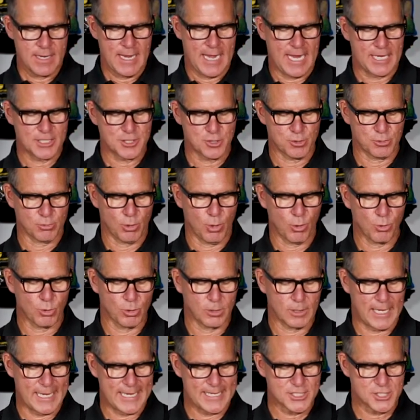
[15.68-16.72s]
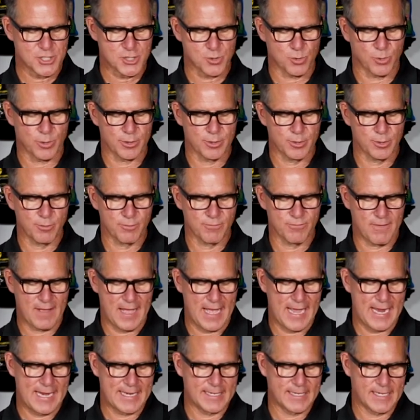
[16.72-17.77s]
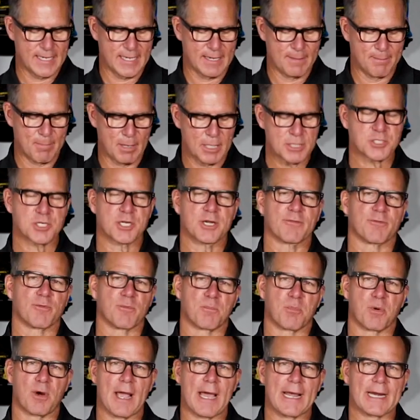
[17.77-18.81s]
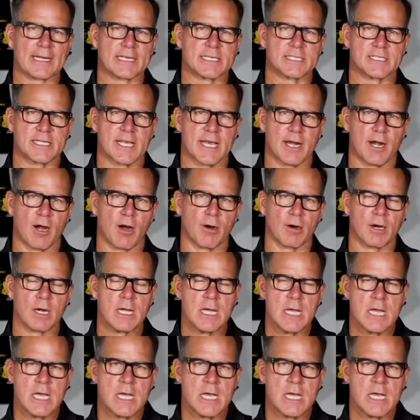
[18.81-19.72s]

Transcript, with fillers: At your local Ace store, you'll find a bunch of different products that are